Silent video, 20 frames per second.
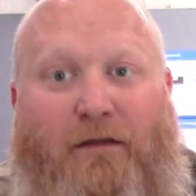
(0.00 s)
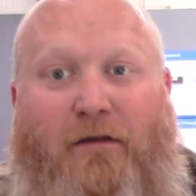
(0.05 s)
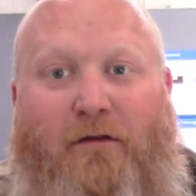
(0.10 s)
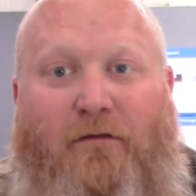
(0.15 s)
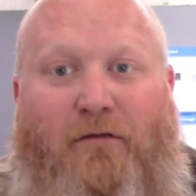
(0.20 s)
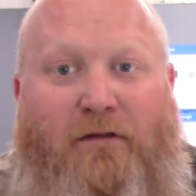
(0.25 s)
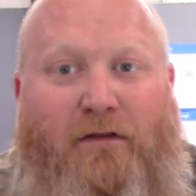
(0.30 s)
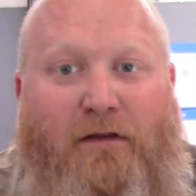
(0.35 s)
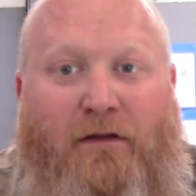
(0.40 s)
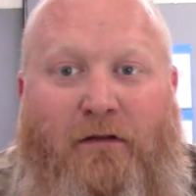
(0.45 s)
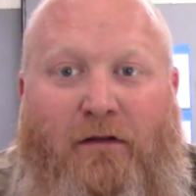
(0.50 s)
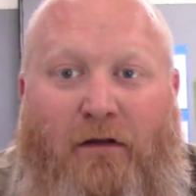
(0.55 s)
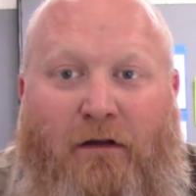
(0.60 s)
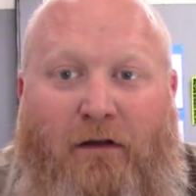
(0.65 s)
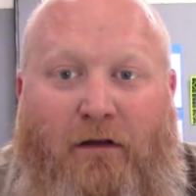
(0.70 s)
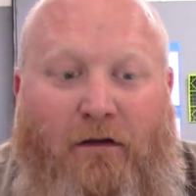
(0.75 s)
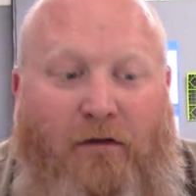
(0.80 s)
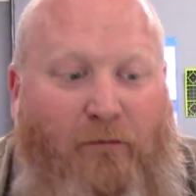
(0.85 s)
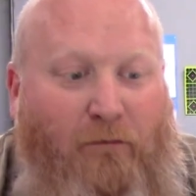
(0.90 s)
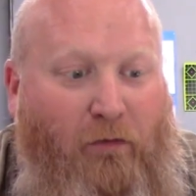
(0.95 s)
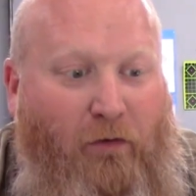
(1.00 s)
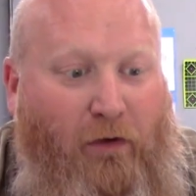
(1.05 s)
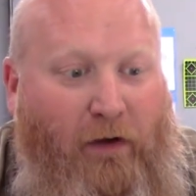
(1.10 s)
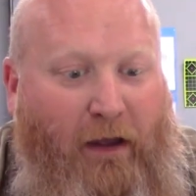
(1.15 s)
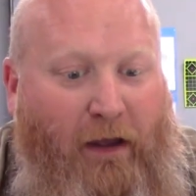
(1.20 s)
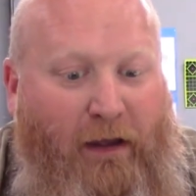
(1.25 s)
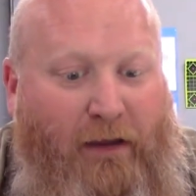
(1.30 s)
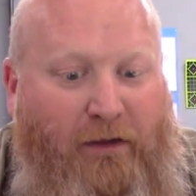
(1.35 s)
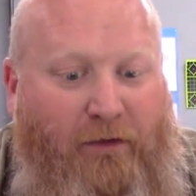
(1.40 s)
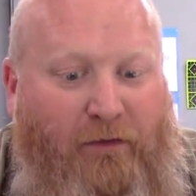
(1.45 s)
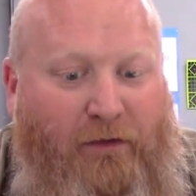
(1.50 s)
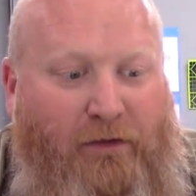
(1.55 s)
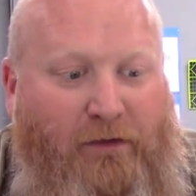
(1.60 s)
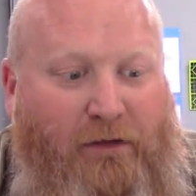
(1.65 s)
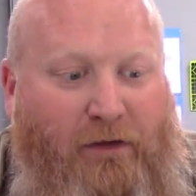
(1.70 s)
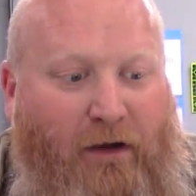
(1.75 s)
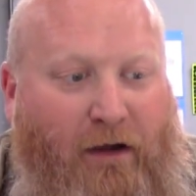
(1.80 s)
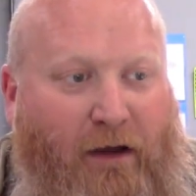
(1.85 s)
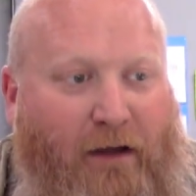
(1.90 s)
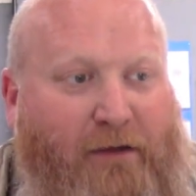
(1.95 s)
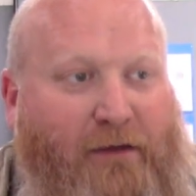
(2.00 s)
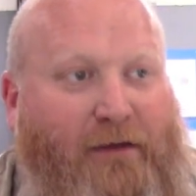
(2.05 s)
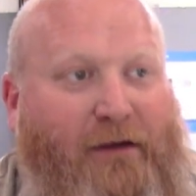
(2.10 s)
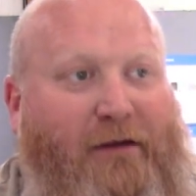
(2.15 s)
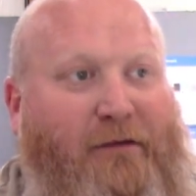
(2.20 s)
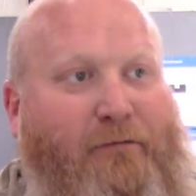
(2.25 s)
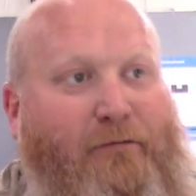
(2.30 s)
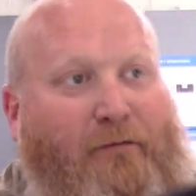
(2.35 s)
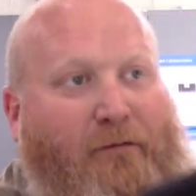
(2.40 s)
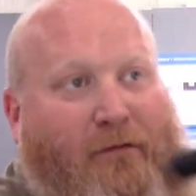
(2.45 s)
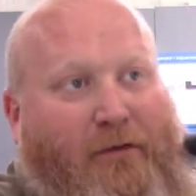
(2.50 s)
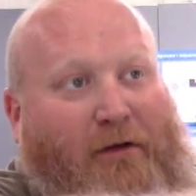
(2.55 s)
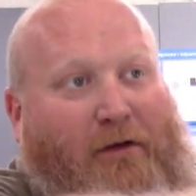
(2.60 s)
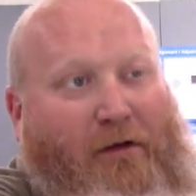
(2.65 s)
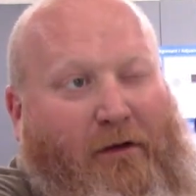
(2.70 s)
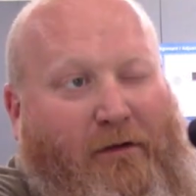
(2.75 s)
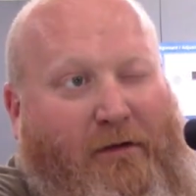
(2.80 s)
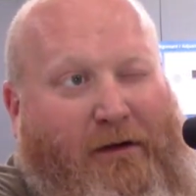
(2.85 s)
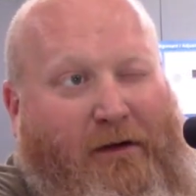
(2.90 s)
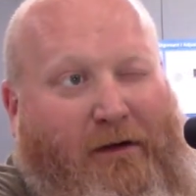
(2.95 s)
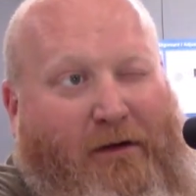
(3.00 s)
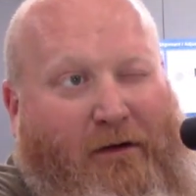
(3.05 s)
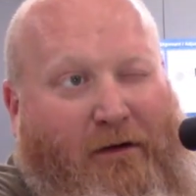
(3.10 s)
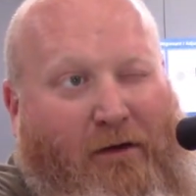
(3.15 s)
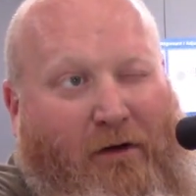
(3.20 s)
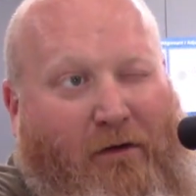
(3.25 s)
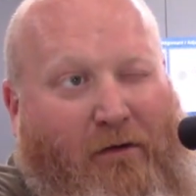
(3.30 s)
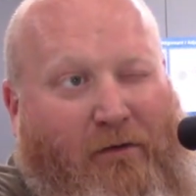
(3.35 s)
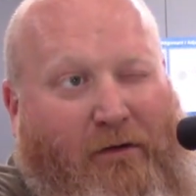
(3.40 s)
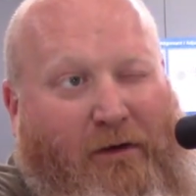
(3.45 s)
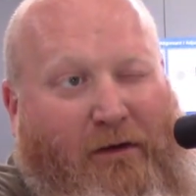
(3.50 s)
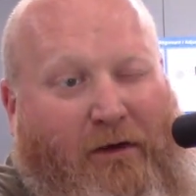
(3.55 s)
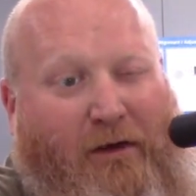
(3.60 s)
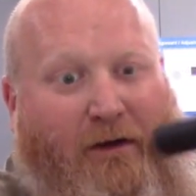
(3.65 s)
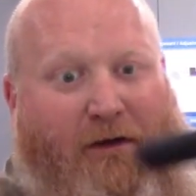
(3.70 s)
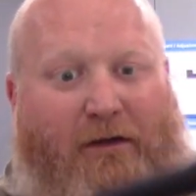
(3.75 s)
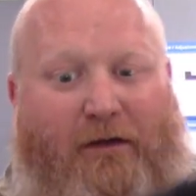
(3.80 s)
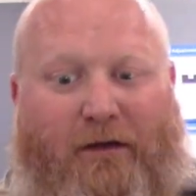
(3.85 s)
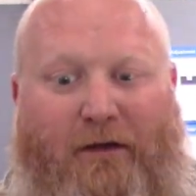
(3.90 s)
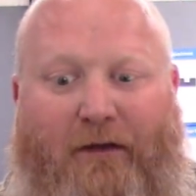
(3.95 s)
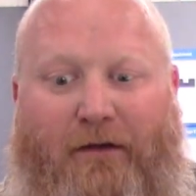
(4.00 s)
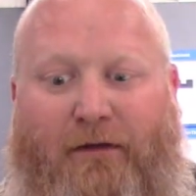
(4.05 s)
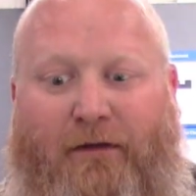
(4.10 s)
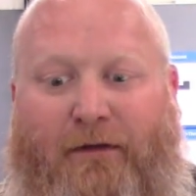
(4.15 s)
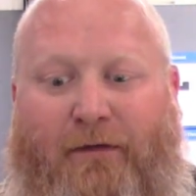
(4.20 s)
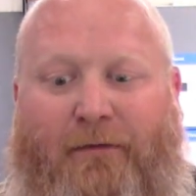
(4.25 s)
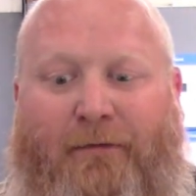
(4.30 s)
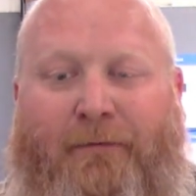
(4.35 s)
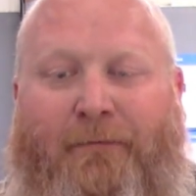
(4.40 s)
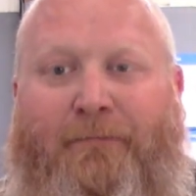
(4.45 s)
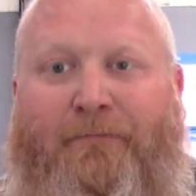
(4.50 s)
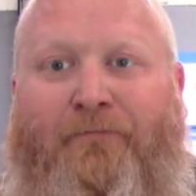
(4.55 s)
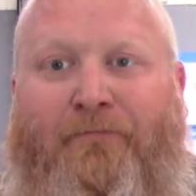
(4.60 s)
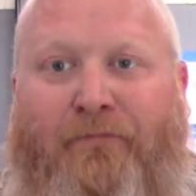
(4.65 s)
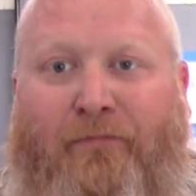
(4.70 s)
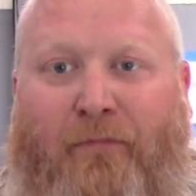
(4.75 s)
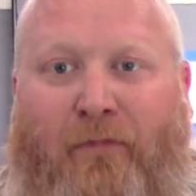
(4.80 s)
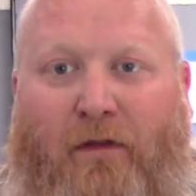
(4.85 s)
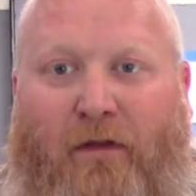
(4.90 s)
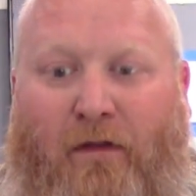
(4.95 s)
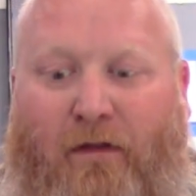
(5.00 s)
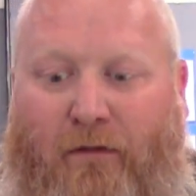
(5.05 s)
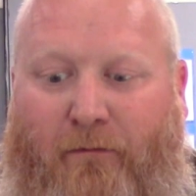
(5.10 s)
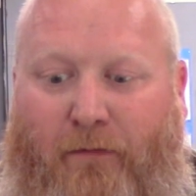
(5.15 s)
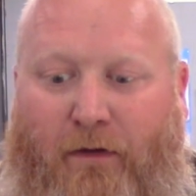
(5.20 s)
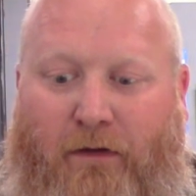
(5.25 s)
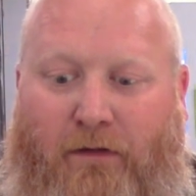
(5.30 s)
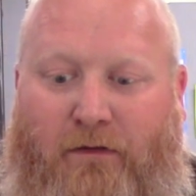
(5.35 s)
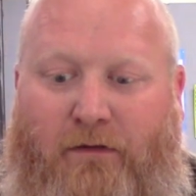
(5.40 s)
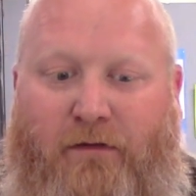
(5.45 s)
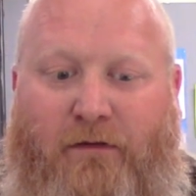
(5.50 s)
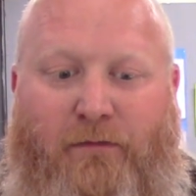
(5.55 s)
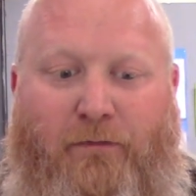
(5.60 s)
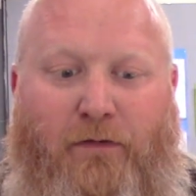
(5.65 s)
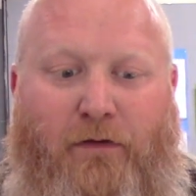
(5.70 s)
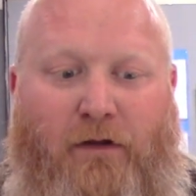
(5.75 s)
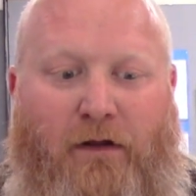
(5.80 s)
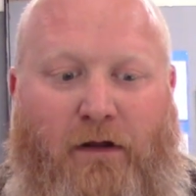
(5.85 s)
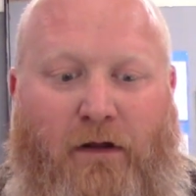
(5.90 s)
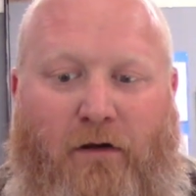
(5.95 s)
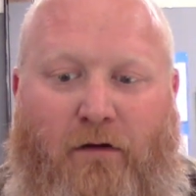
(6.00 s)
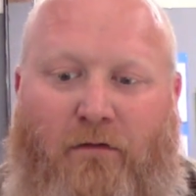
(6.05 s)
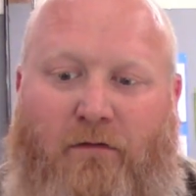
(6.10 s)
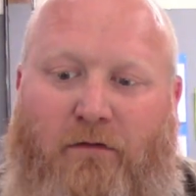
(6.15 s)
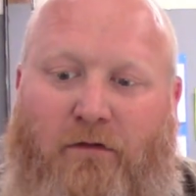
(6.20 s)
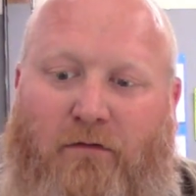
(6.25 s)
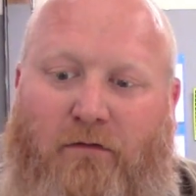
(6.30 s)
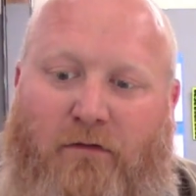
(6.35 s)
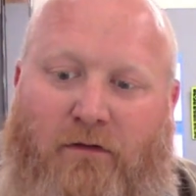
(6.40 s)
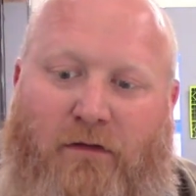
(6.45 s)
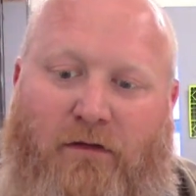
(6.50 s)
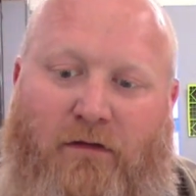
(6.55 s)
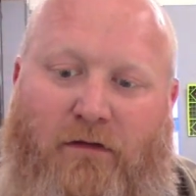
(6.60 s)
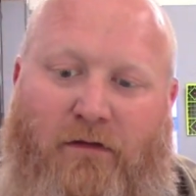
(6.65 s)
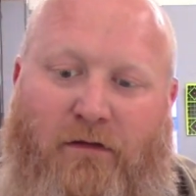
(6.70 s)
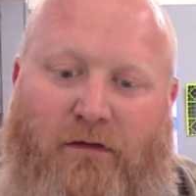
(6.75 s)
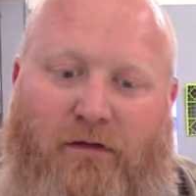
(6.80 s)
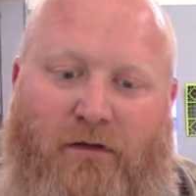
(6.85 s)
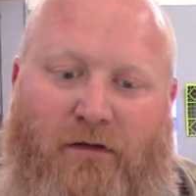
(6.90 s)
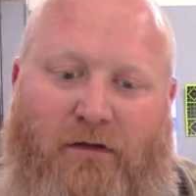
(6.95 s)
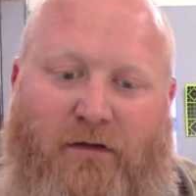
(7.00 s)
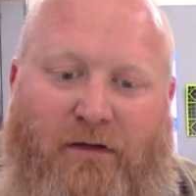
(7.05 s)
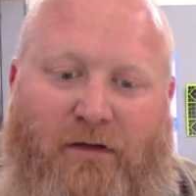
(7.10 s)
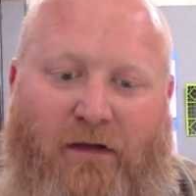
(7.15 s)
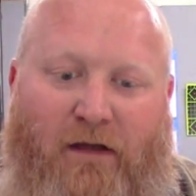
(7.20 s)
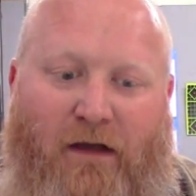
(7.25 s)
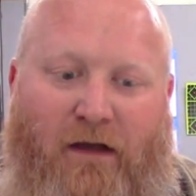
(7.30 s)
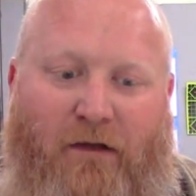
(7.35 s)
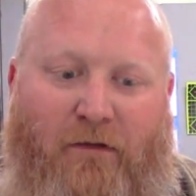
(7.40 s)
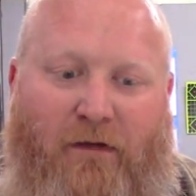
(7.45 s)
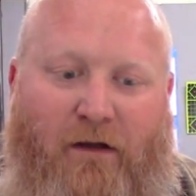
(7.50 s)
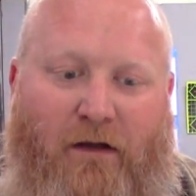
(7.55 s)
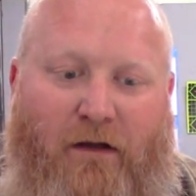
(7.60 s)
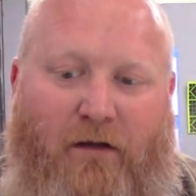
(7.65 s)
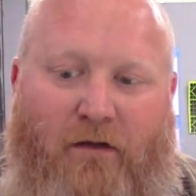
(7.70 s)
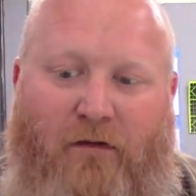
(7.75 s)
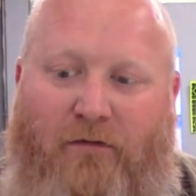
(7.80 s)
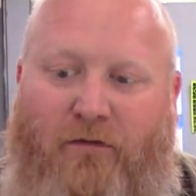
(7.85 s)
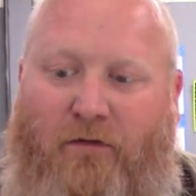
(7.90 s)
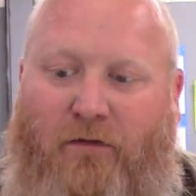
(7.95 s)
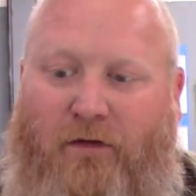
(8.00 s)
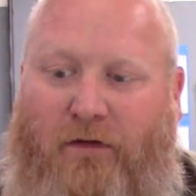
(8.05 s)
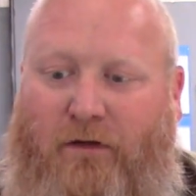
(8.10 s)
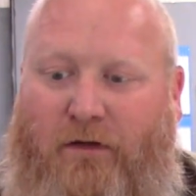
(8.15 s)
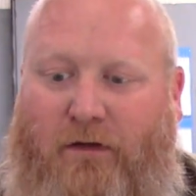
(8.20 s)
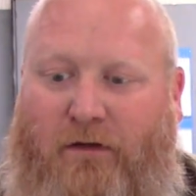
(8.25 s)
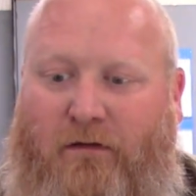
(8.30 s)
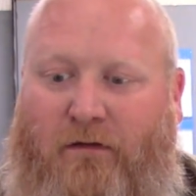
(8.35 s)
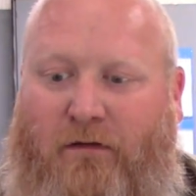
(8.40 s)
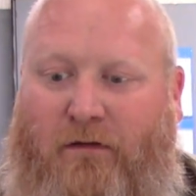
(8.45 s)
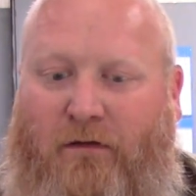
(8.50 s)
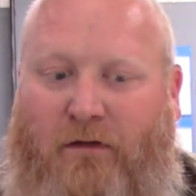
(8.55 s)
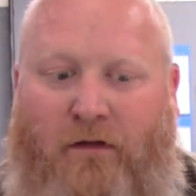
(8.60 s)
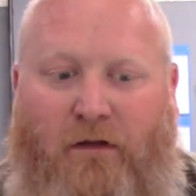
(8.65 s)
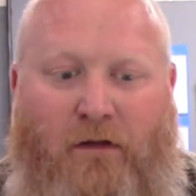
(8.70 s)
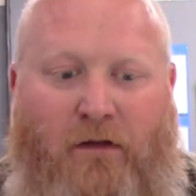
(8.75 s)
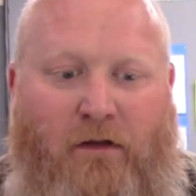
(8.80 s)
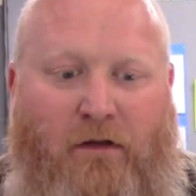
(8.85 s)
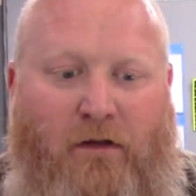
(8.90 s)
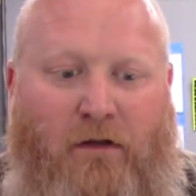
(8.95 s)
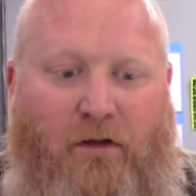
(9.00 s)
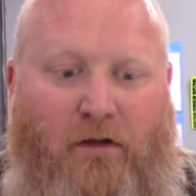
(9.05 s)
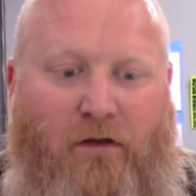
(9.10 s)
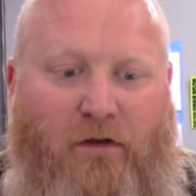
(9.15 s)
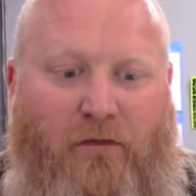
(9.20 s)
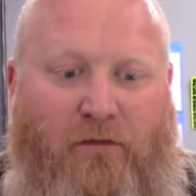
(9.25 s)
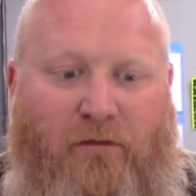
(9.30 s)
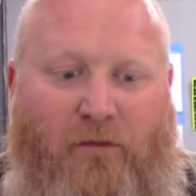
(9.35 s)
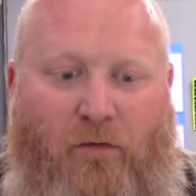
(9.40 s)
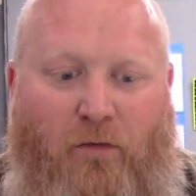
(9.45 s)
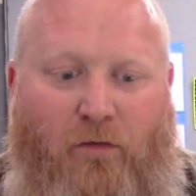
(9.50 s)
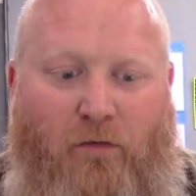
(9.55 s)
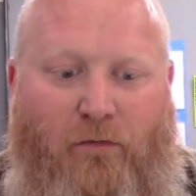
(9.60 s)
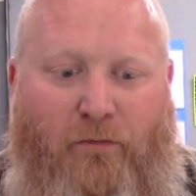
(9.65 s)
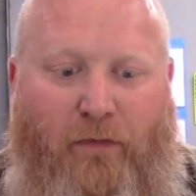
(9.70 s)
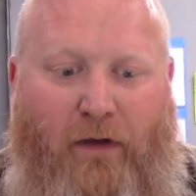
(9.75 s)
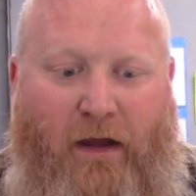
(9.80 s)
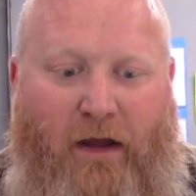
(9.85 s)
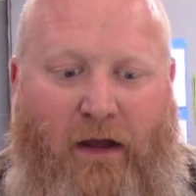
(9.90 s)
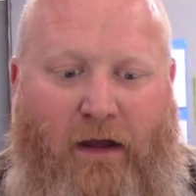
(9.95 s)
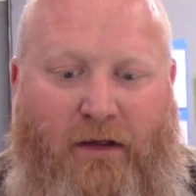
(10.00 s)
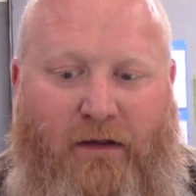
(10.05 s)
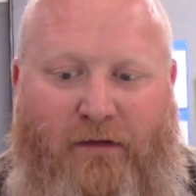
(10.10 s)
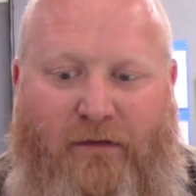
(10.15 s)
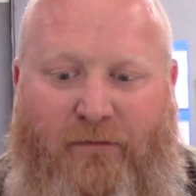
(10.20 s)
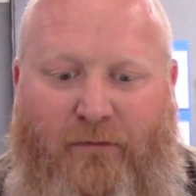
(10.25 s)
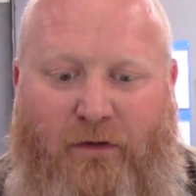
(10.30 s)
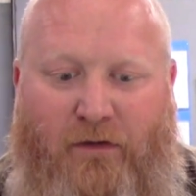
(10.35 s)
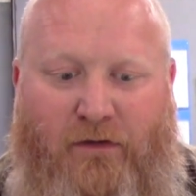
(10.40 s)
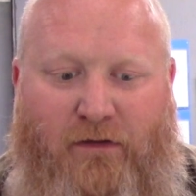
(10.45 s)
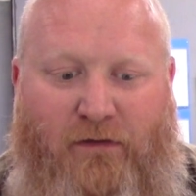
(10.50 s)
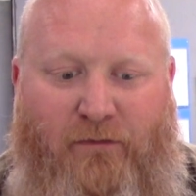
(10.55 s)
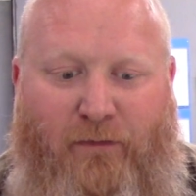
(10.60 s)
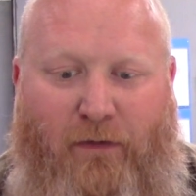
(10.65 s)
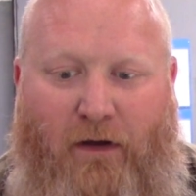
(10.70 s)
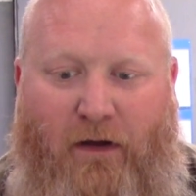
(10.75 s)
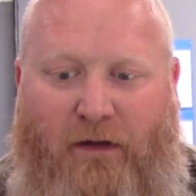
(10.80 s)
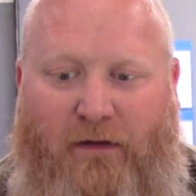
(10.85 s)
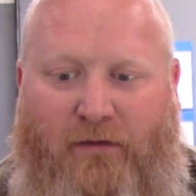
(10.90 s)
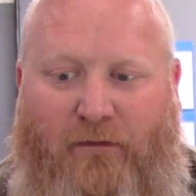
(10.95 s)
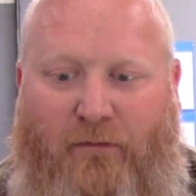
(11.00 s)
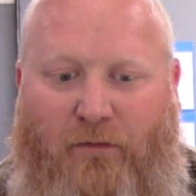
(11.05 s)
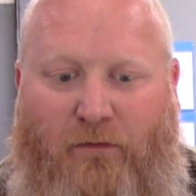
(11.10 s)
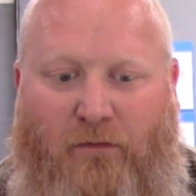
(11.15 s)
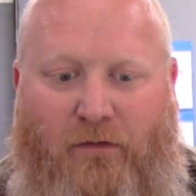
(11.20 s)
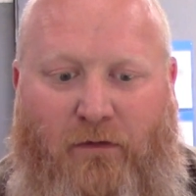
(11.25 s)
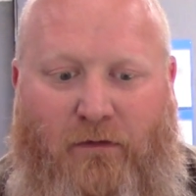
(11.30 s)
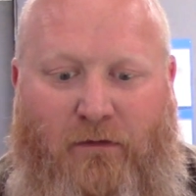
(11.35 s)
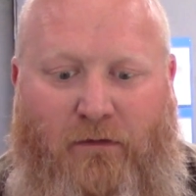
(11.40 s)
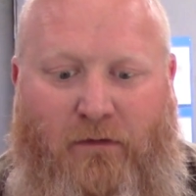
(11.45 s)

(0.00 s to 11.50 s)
those more accurate shots than, you know, sitting there holding it like this. But just to put it on, you're just, just going to slide right over. You can go forward, back as much as possible.